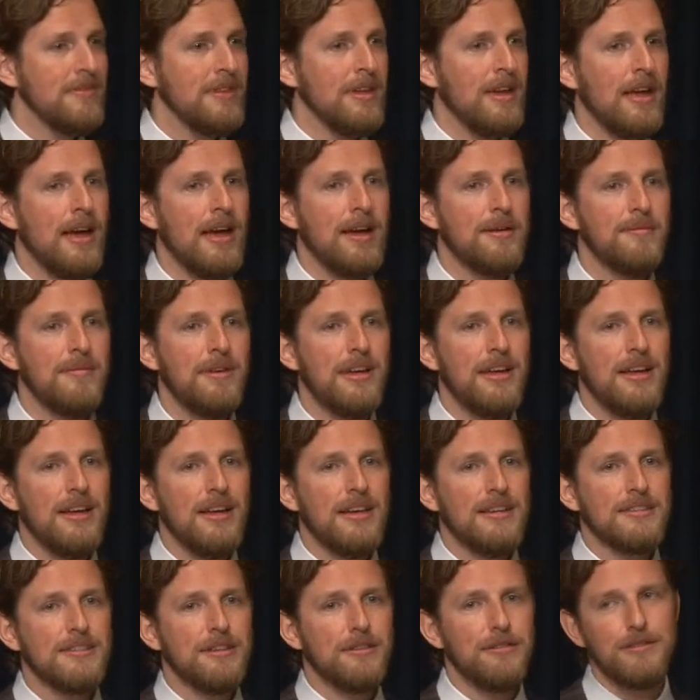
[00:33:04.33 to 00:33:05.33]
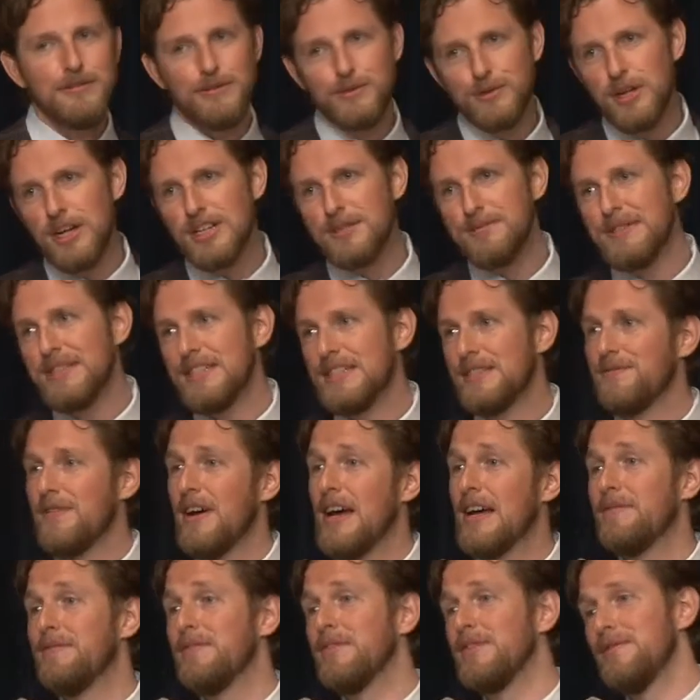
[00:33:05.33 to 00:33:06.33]
Um, so we talked about this
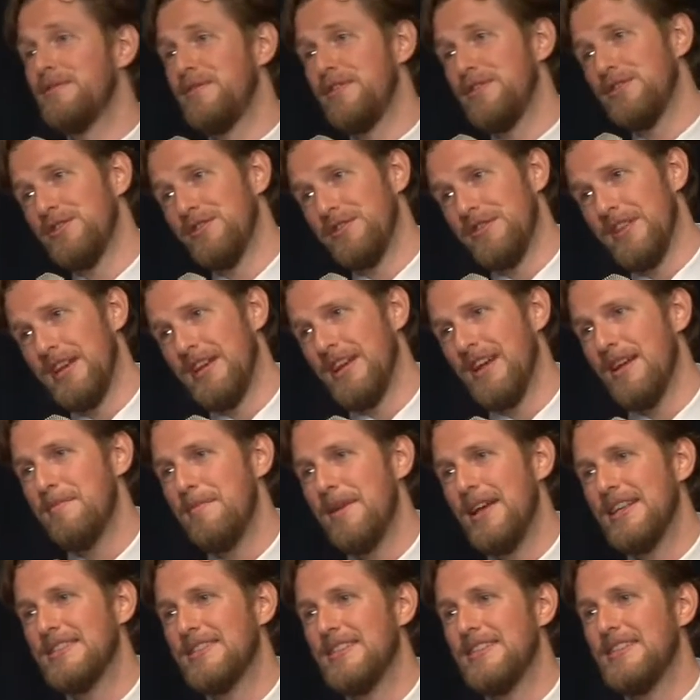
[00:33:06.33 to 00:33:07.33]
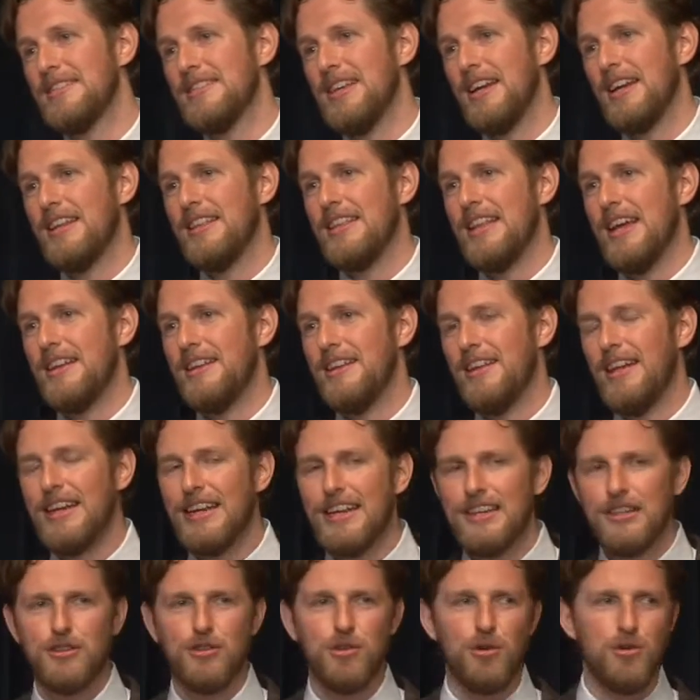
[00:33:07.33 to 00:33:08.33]
Five for the Future thing, and basically saying that,
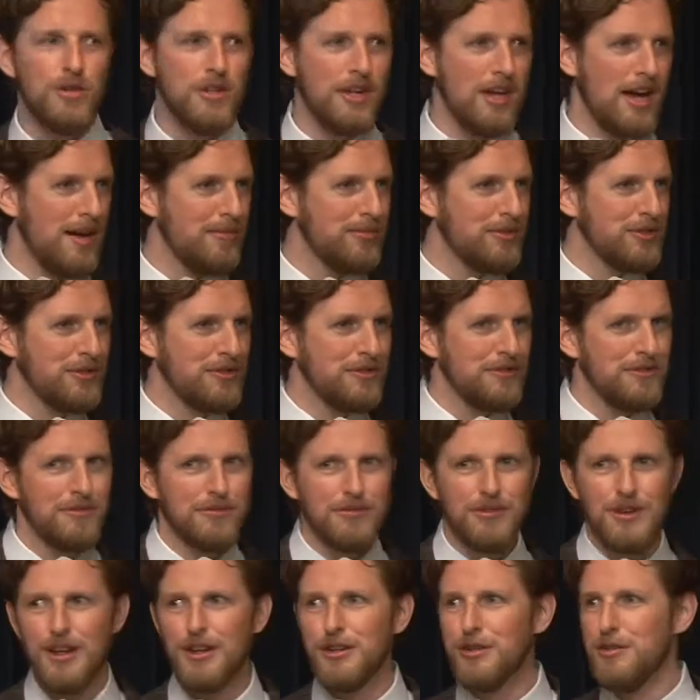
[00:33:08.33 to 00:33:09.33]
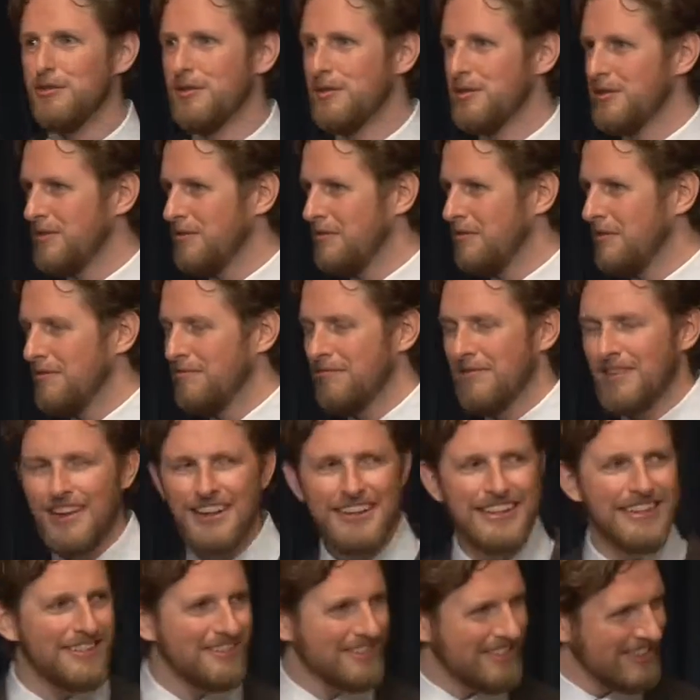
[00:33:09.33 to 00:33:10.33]
again, totally optional, we're not coercing anyone, we're
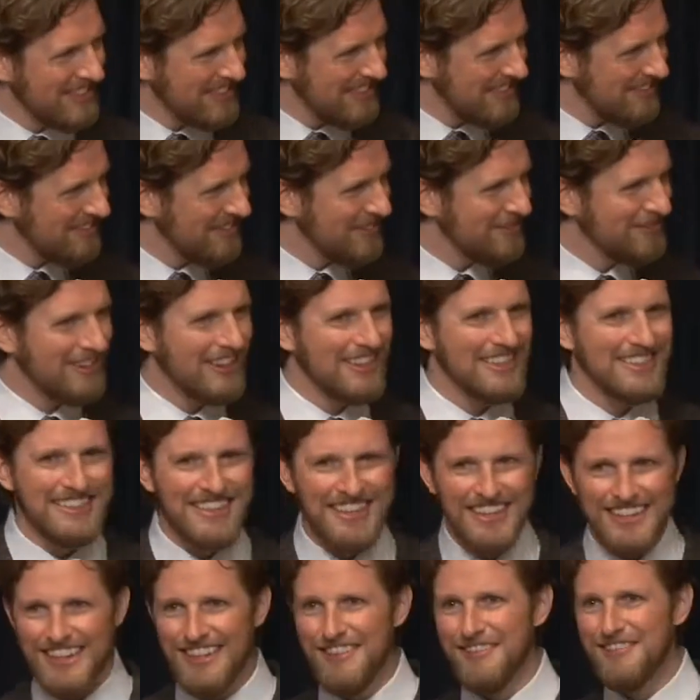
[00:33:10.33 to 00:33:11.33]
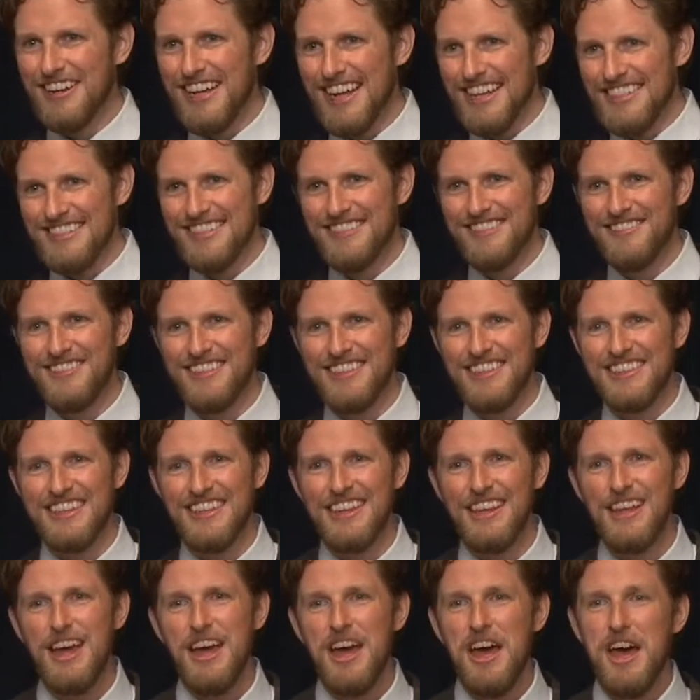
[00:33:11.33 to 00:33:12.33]
not guilting anyone, we're not saying anyone has to do anything.